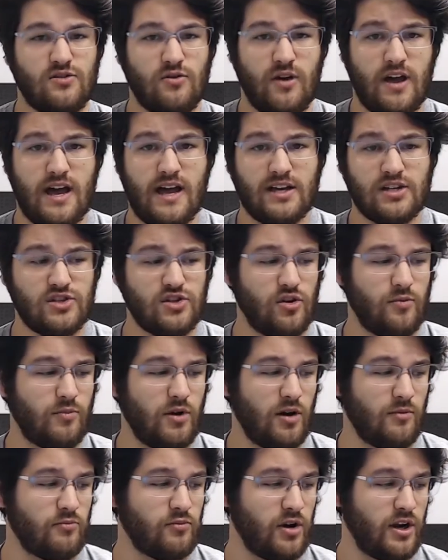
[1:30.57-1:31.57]
So axial
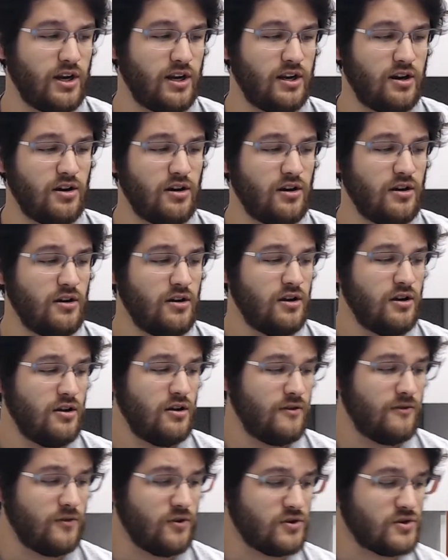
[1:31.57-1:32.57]
pump right here
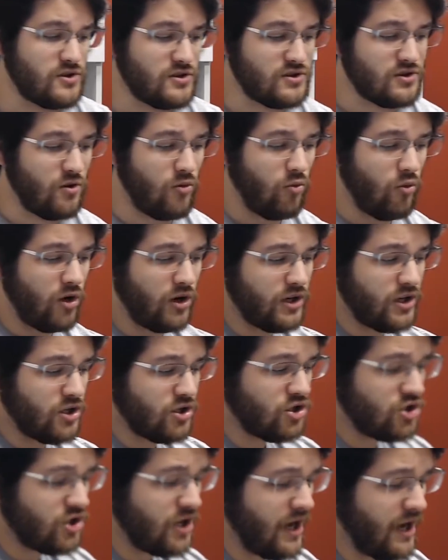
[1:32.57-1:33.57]
versus a
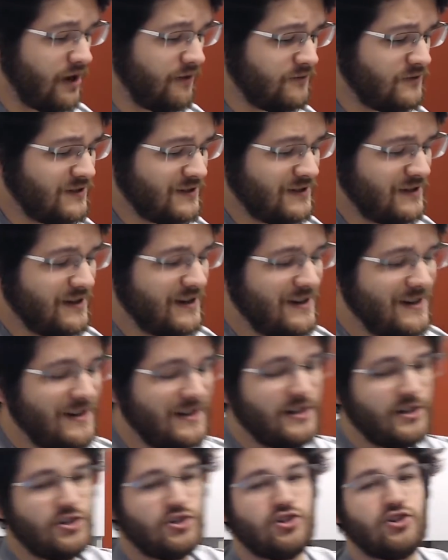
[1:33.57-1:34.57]
one-inch shaft
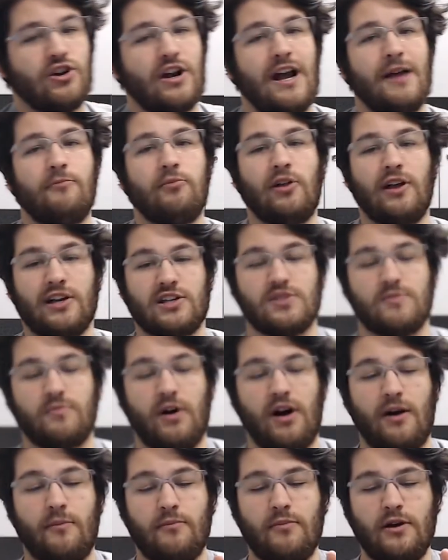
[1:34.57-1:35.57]
on a triplex
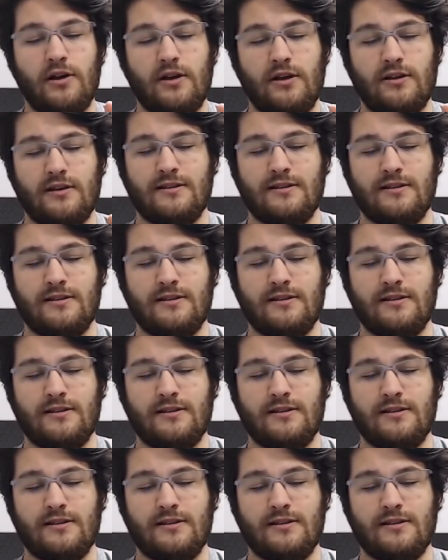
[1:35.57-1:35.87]
pump.